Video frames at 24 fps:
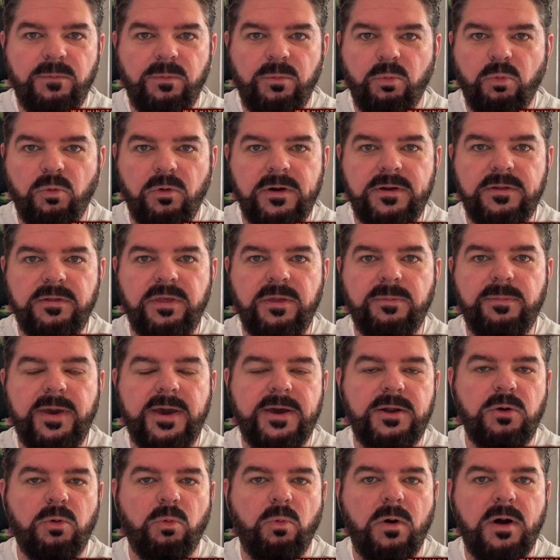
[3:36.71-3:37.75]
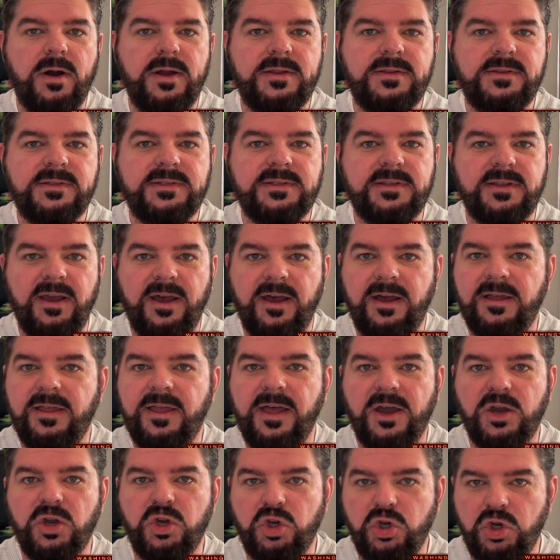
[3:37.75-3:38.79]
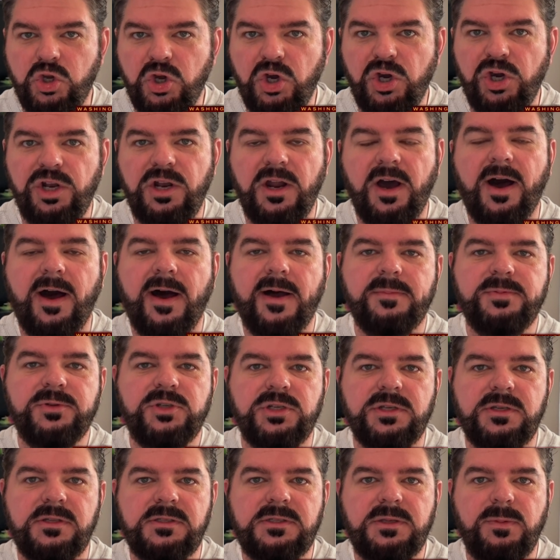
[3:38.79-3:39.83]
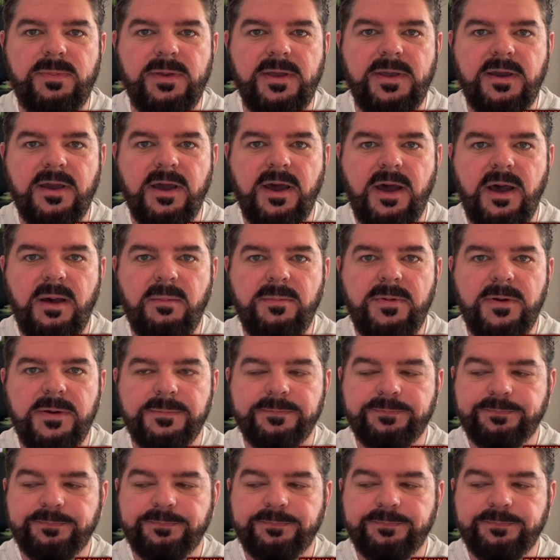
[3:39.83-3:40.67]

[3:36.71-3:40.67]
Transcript: one of the better ones, uh, a good option to pick up.